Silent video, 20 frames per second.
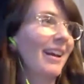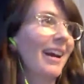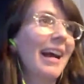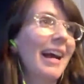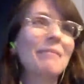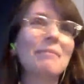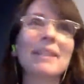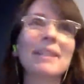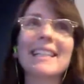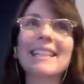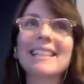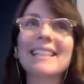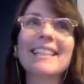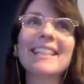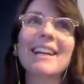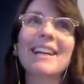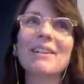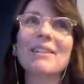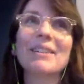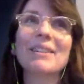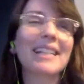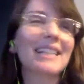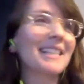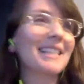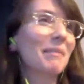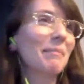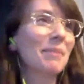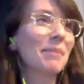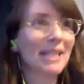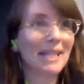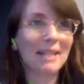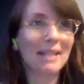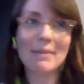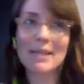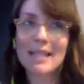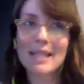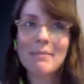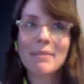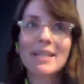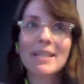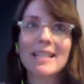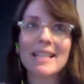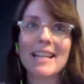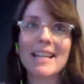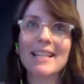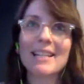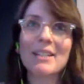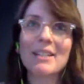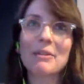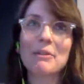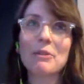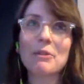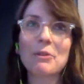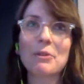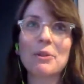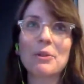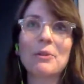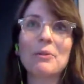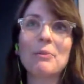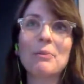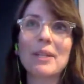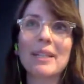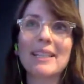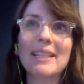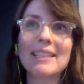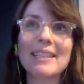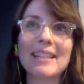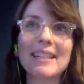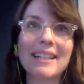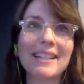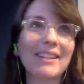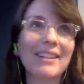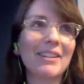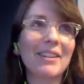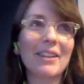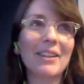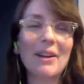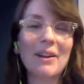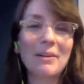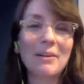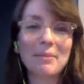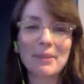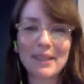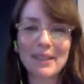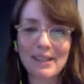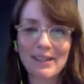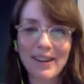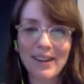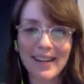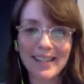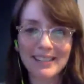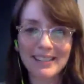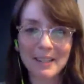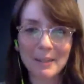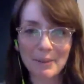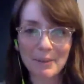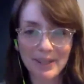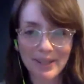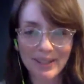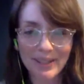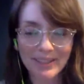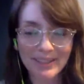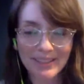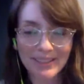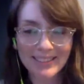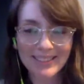I mean, you know, it's busy as usual, but all in all, pretty great. How about you?